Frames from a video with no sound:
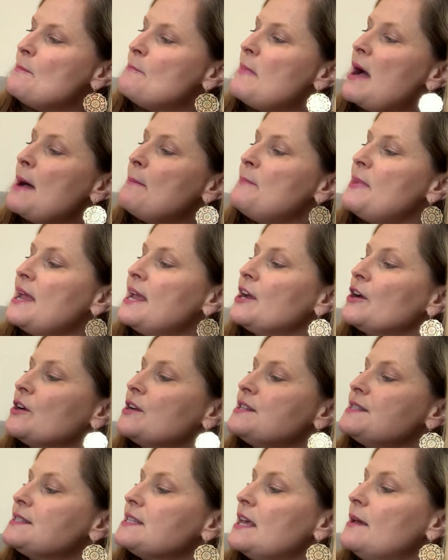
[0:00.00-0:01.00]
My
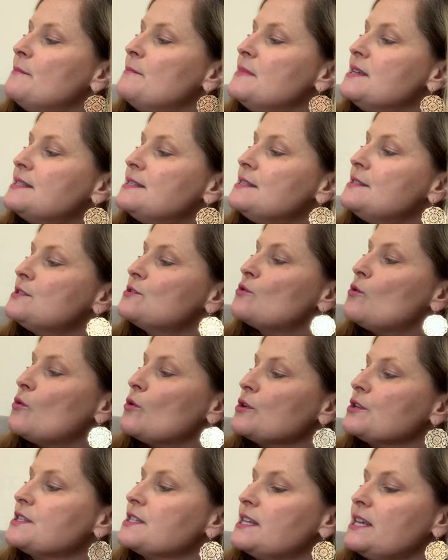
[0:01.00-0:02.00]
parents and Mrs.
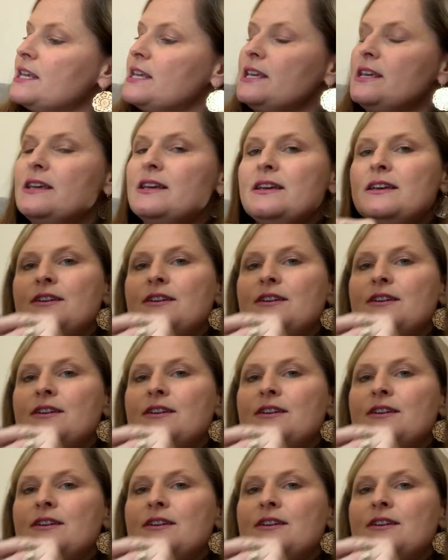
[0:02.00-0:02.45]
Gorski